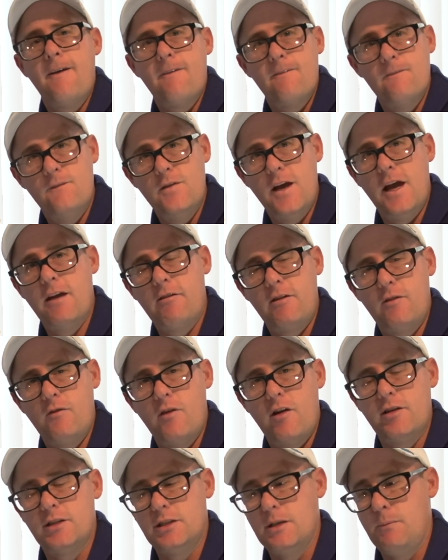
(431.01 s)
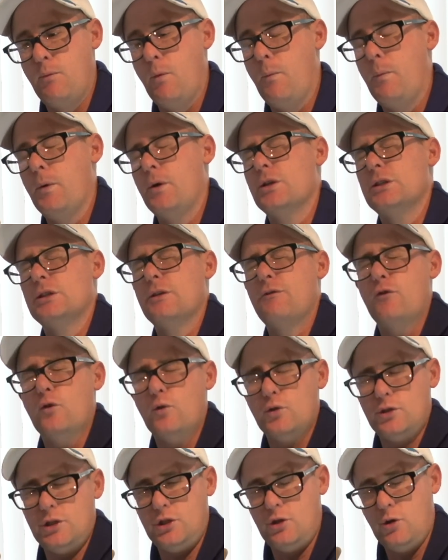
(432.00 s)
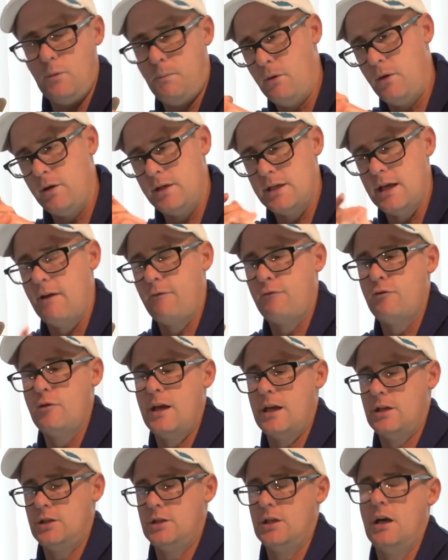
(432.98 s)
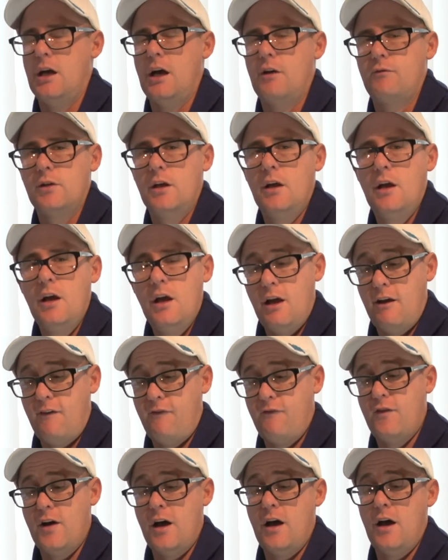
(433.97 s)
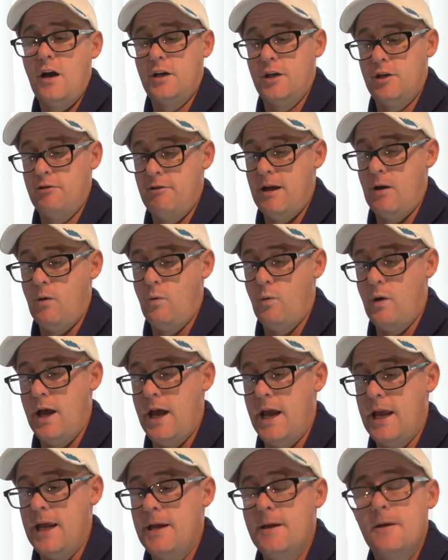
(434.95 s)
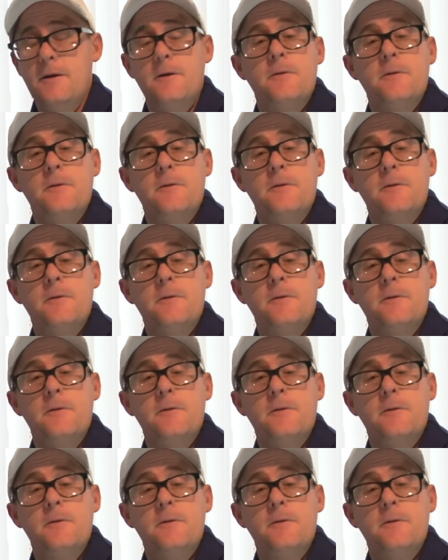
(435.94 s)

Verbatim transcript: very, very simple because the forces you're putting down through that shaft are far going to outweigh